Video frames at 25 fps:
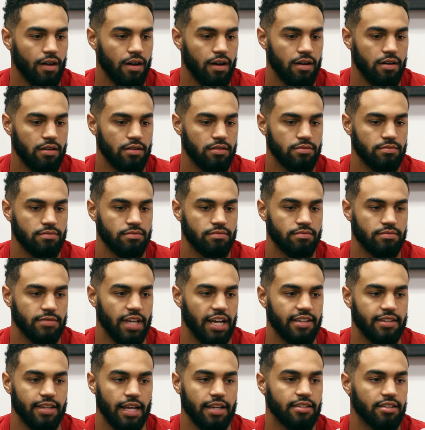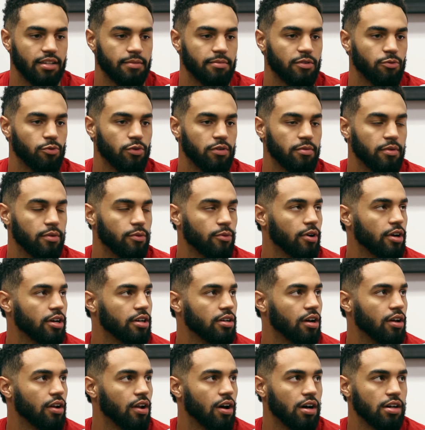That's something we've been
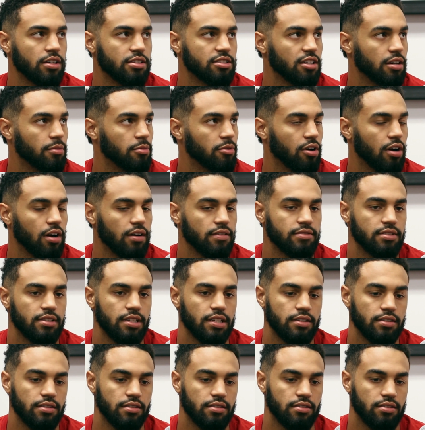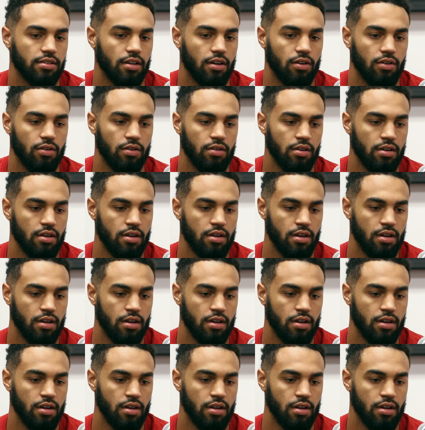working on all summer, off season. So.